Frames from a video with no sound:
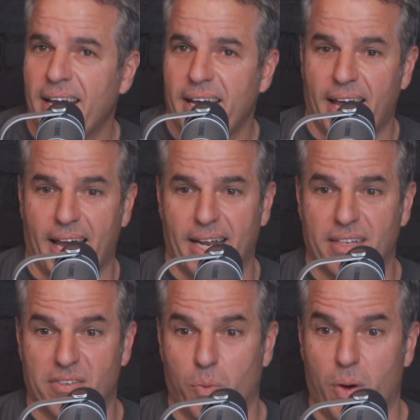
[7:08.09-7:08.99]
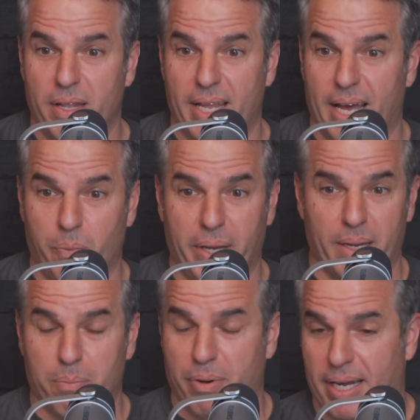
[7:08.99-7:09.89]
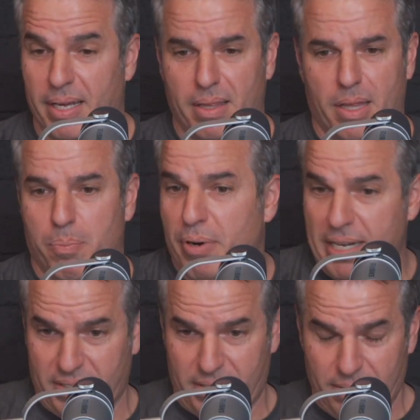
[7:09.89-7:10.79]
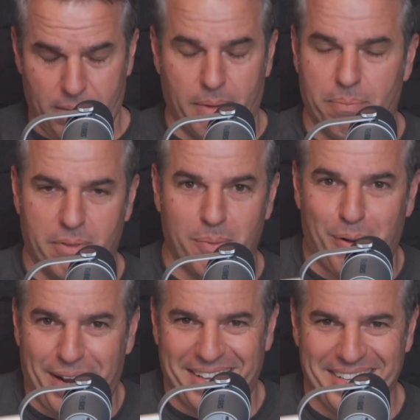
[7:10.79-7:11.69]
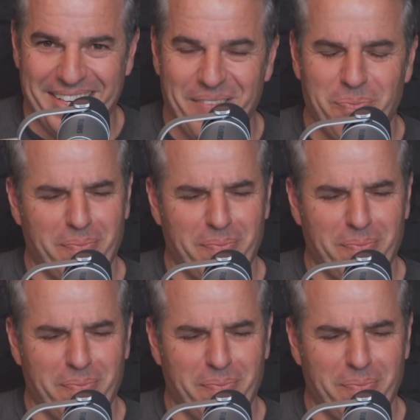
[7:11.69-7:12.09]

and it's the one that we can bring the breast the the. Bre- oh.